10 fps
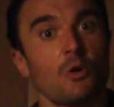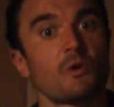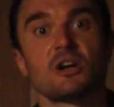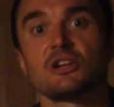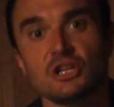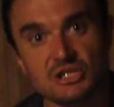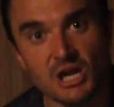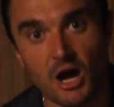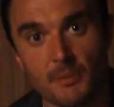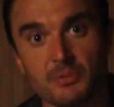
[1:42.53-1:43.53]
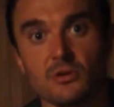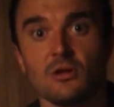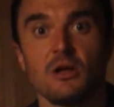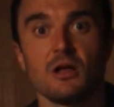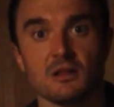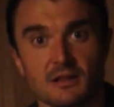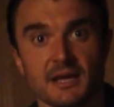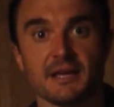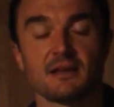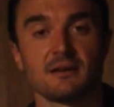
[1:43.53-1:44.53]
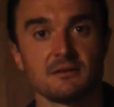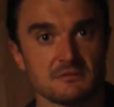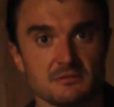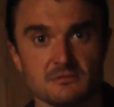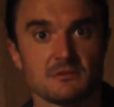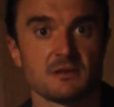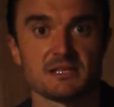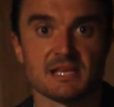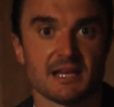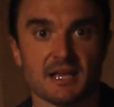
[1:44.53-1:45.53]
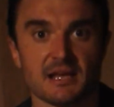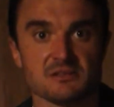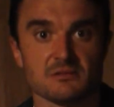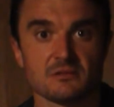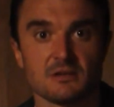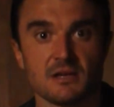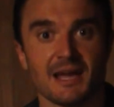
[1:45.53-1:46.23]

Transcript: we're going to topple like a sandcastle.